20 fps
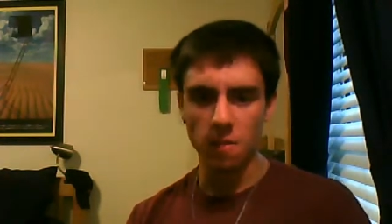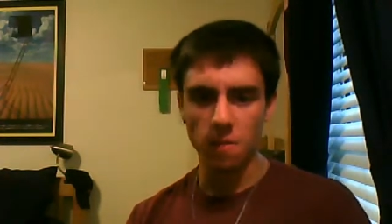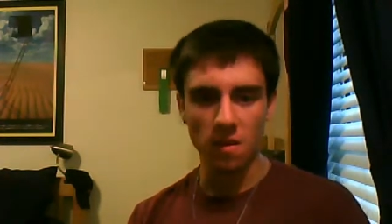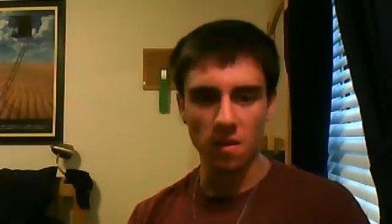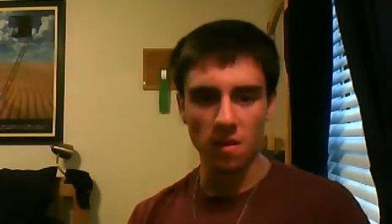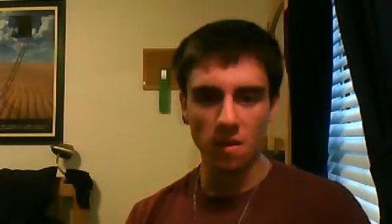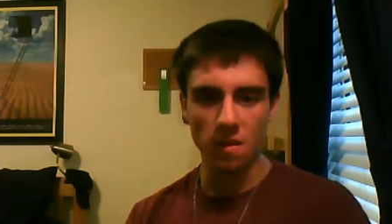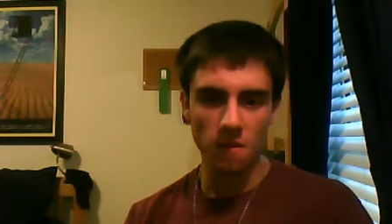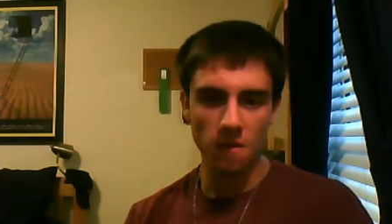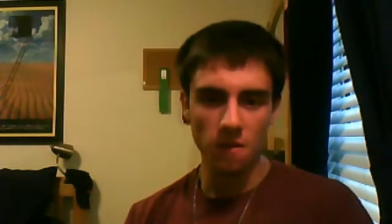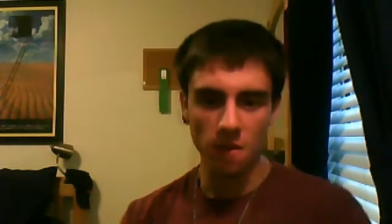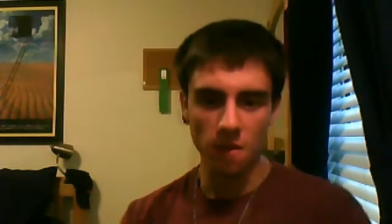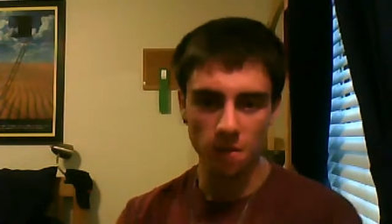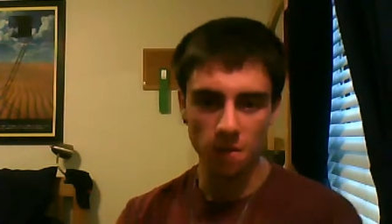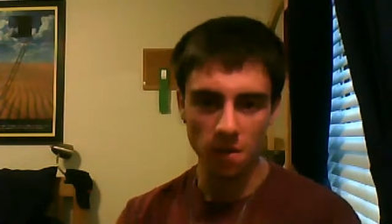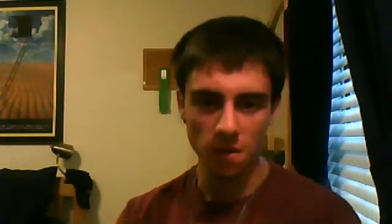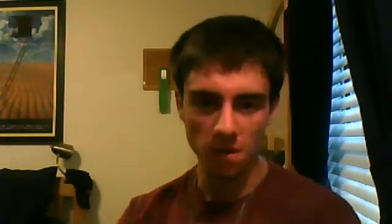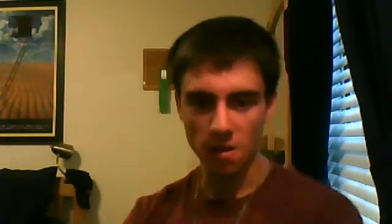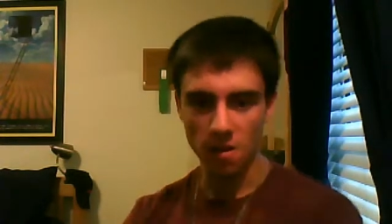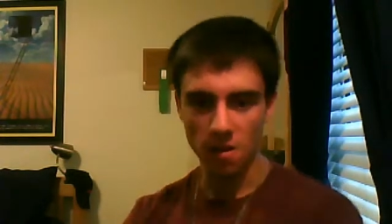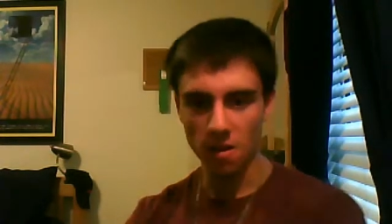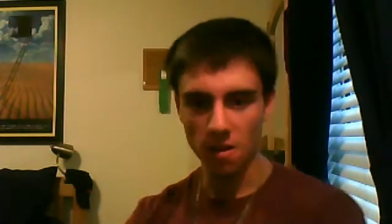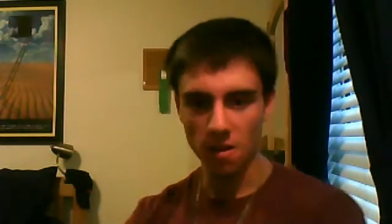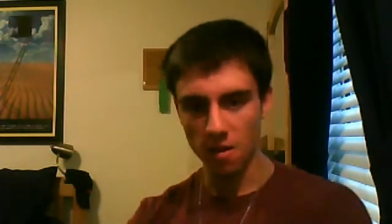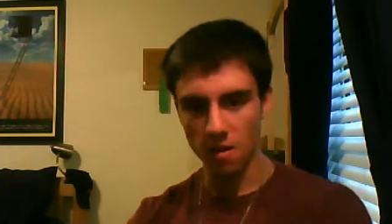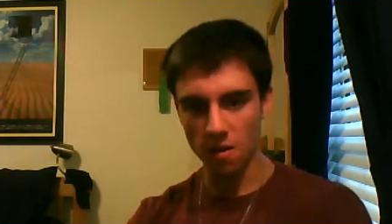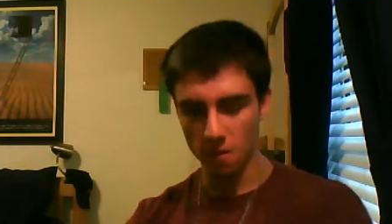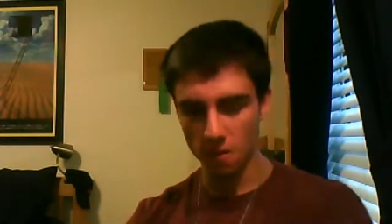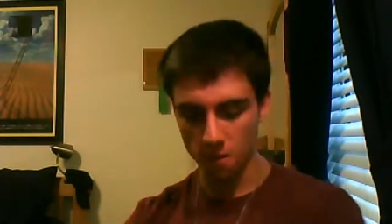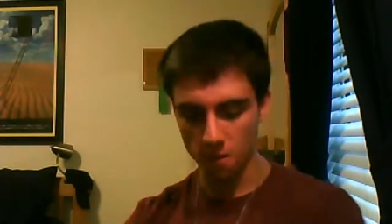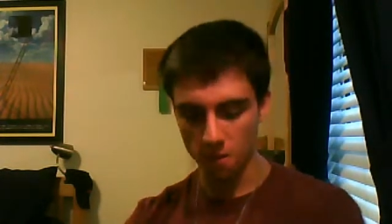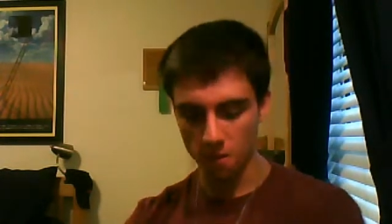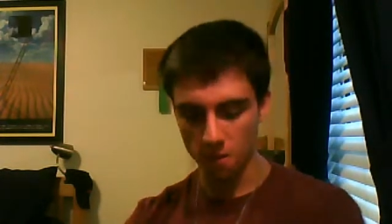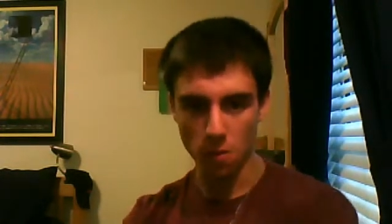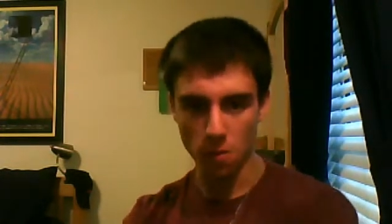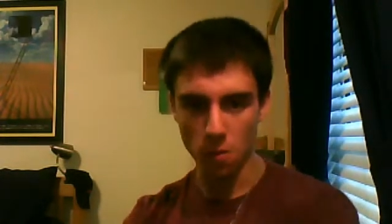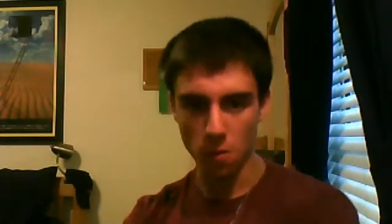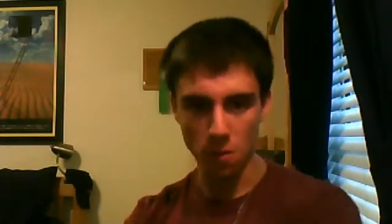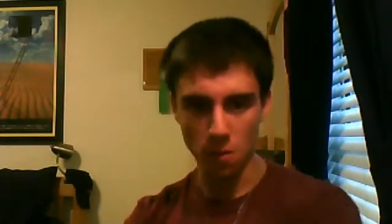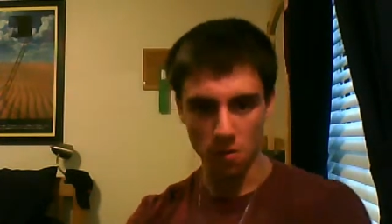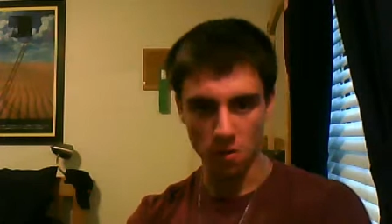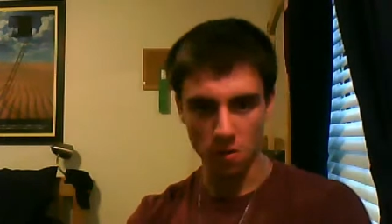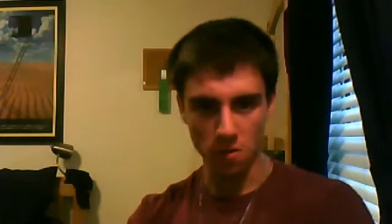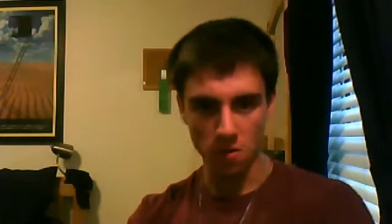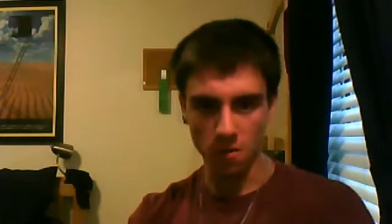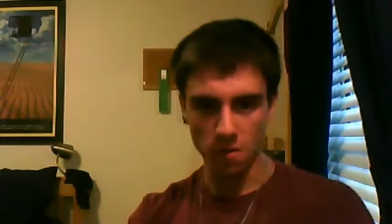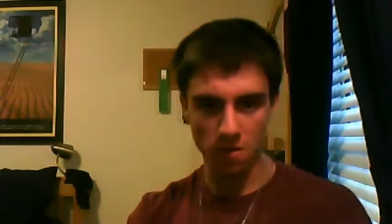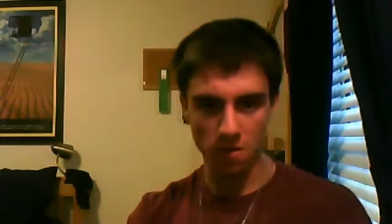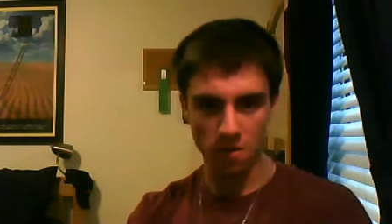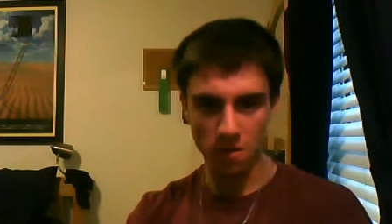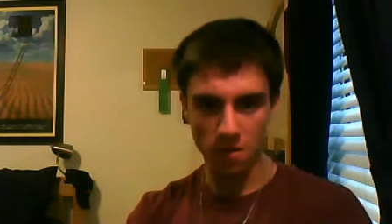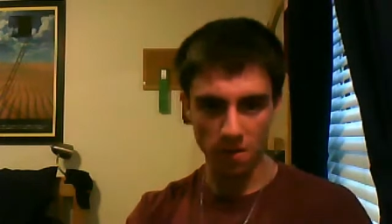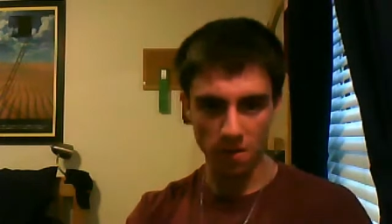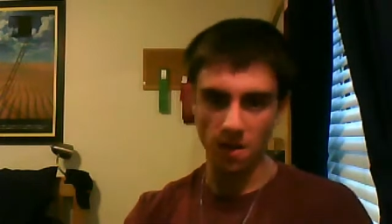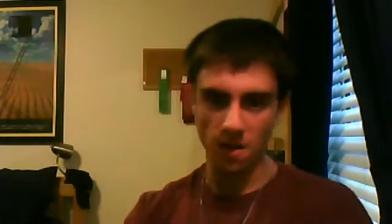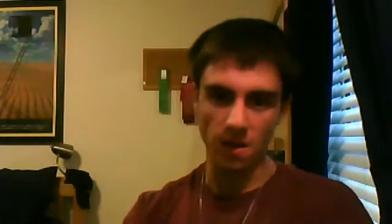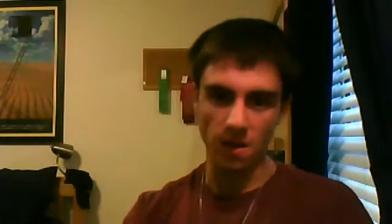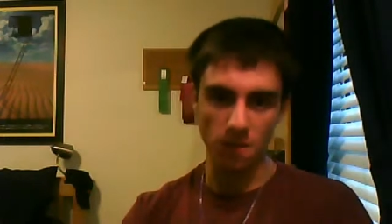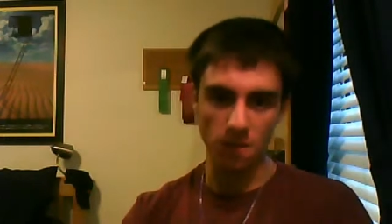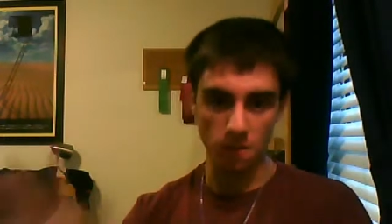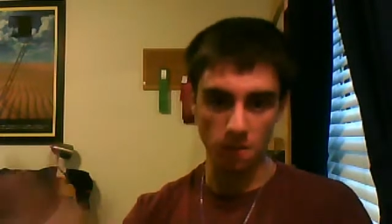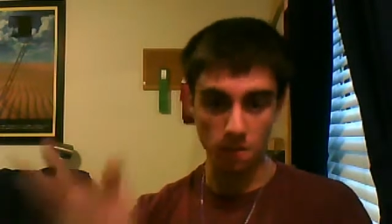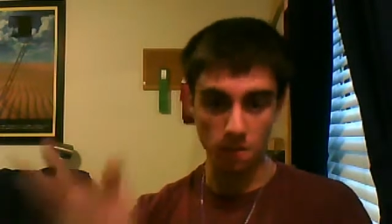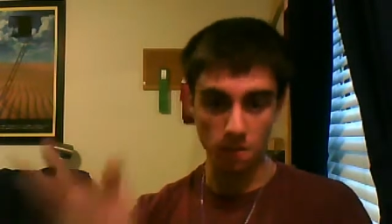But if I feel like if I'm bored or something like that, and I